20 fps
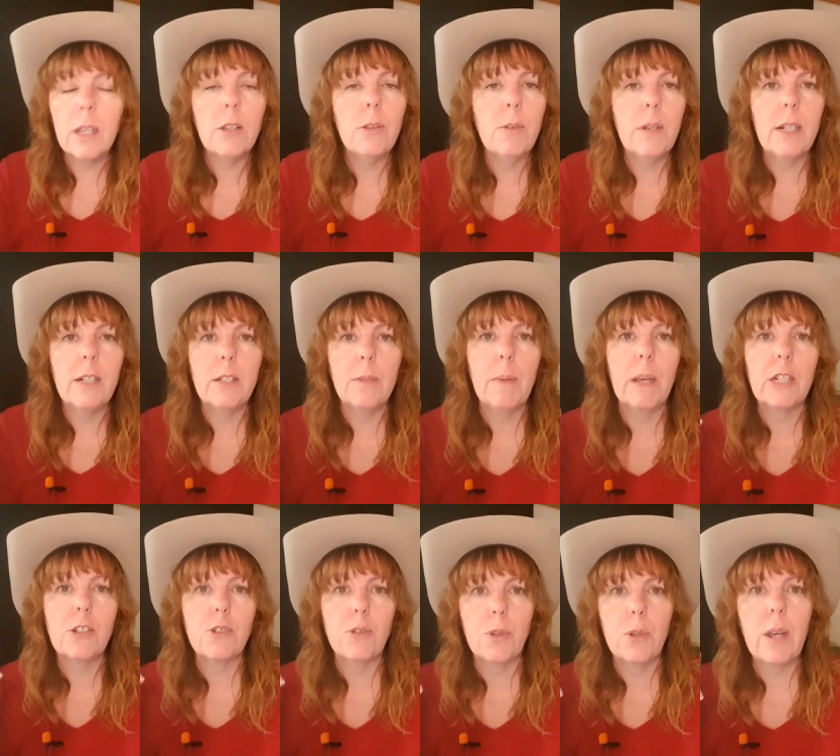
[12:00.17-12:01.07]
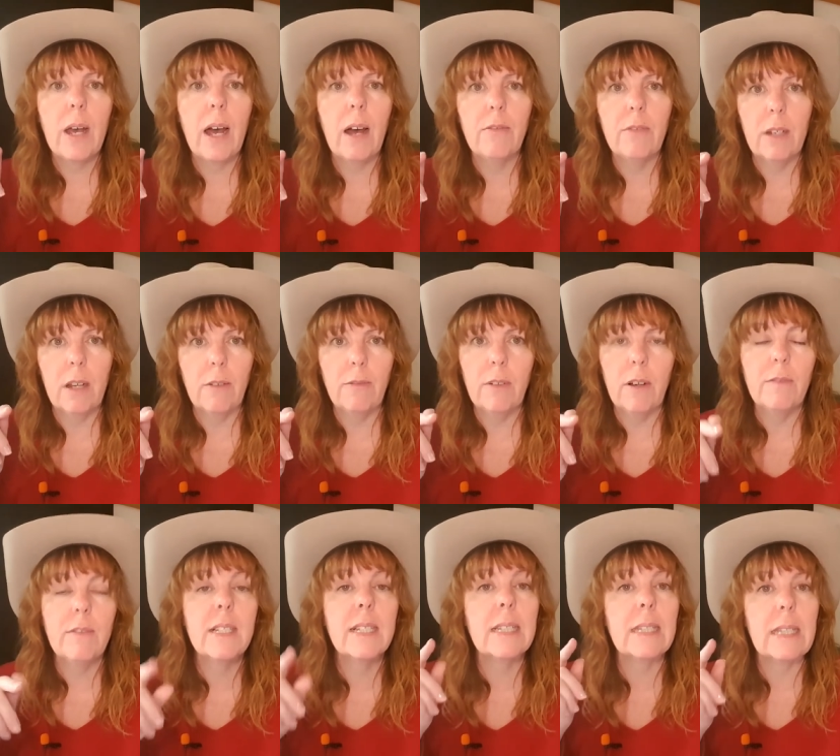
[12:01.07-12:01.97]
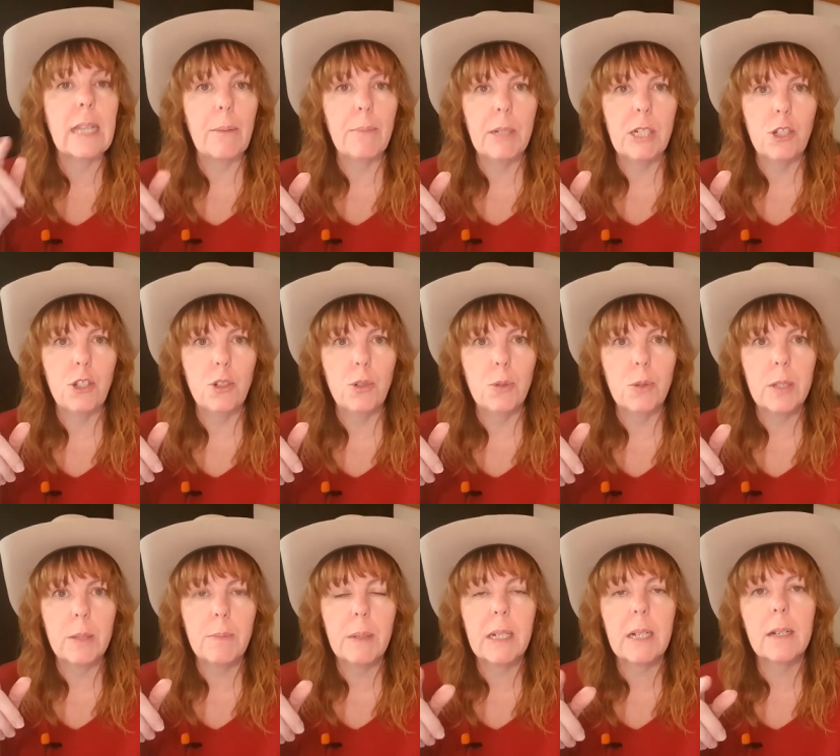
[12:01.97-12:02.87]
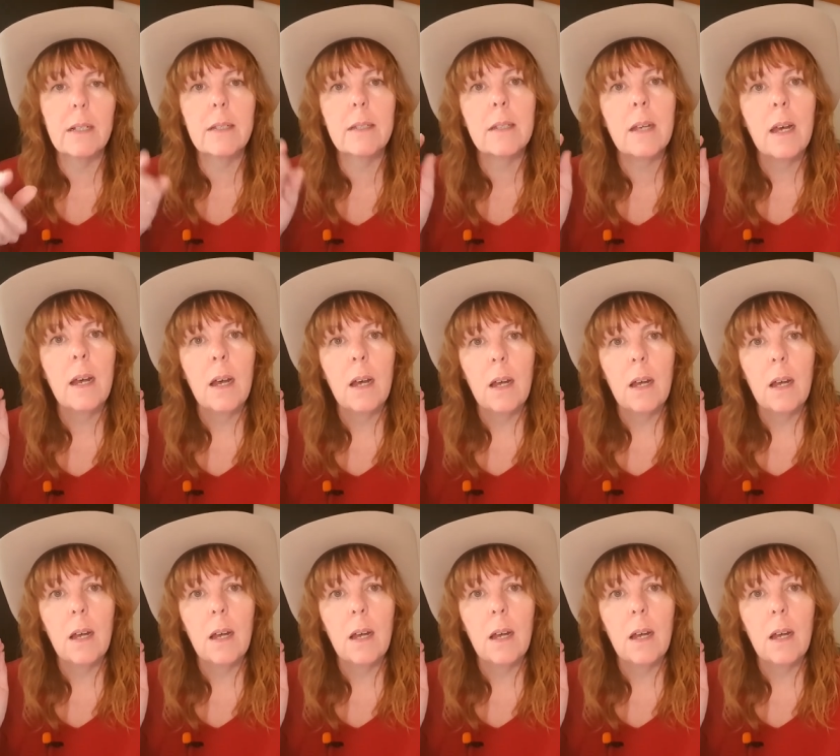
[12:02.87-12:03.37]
you need to make sure you have enough of is lemon juice, because